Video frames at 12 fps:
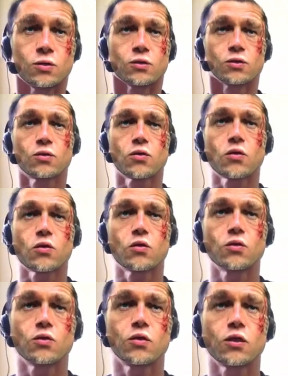So
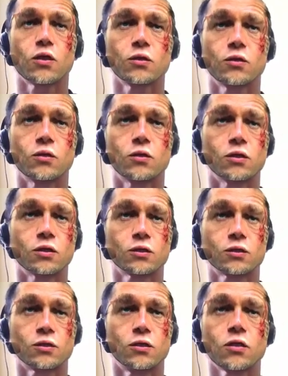you can
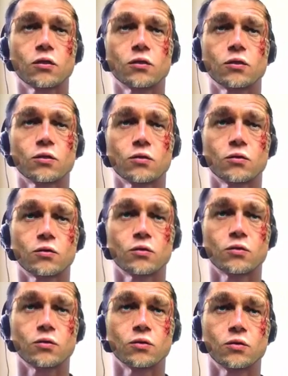select
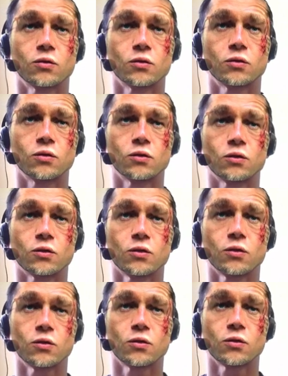the
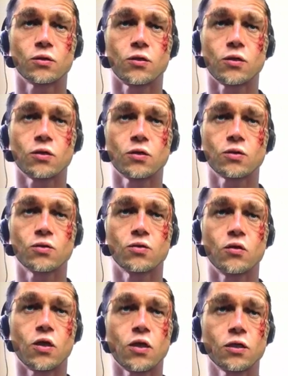characters you
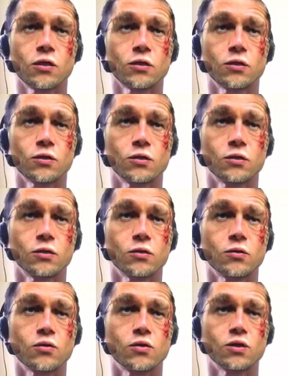like,
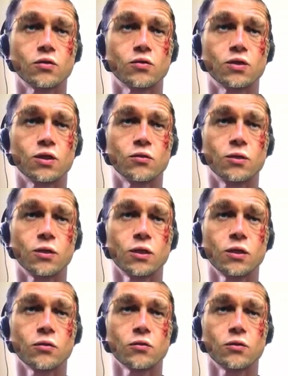which is pre-made
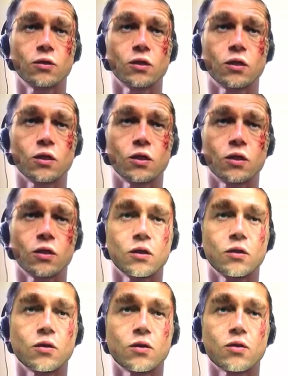or
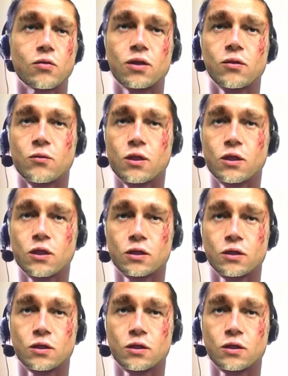ready-made,